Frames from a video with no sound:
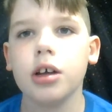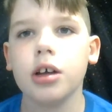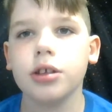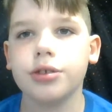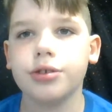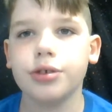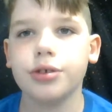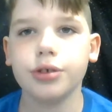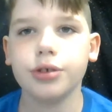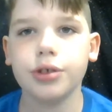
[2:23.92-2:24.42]

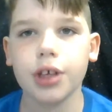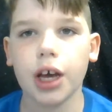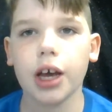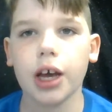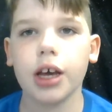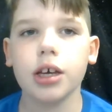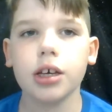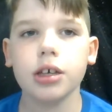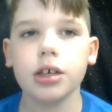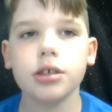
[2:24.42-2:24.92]

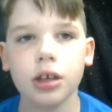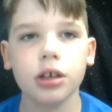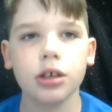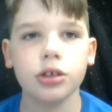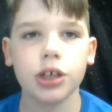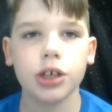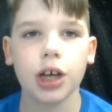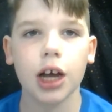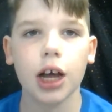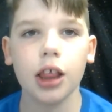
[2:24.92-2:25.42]
Today's
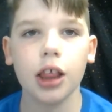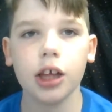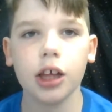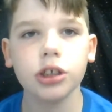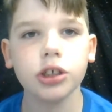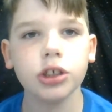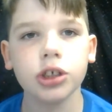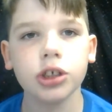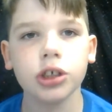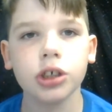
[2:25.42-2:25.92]

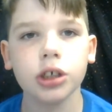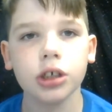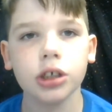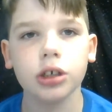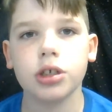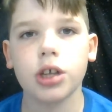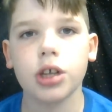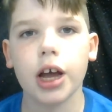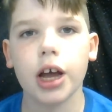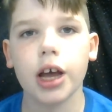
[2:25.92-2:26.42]
challenge
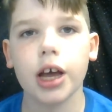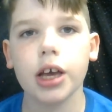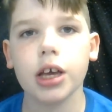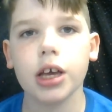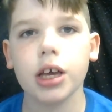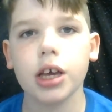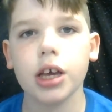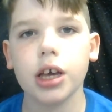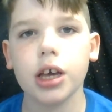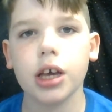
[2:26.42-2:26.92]

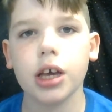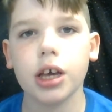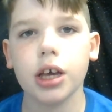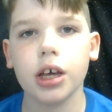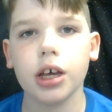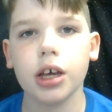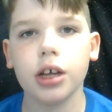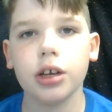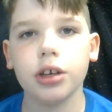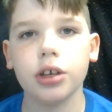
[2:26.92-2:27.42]
stay
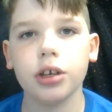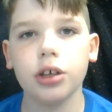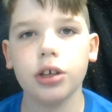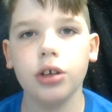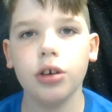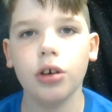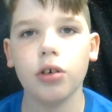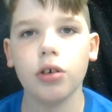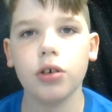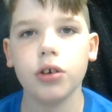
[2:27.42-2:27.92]
in
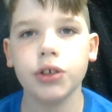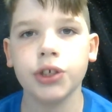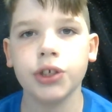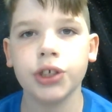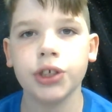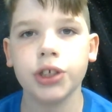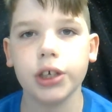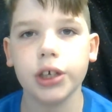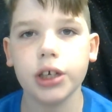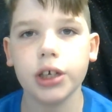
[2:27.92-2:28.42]
your
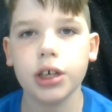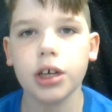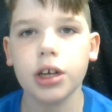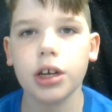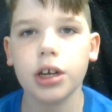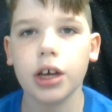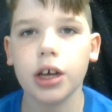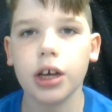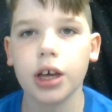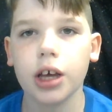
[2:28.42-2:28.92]
seat
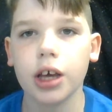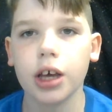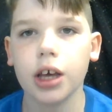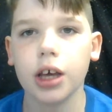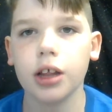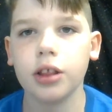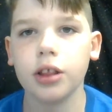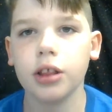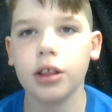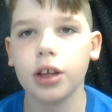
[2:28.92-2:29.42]

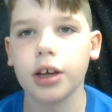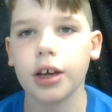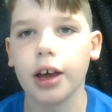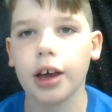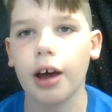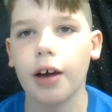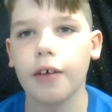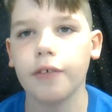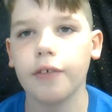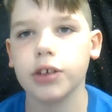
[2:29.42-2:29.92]
in the
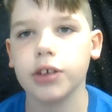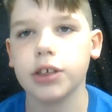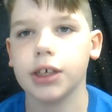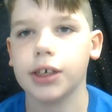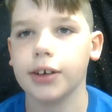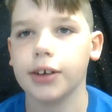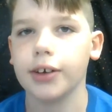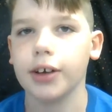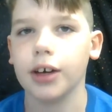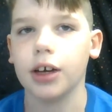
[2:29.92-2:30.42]

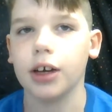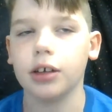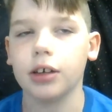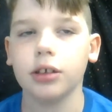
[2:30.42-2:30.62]
cafeteria.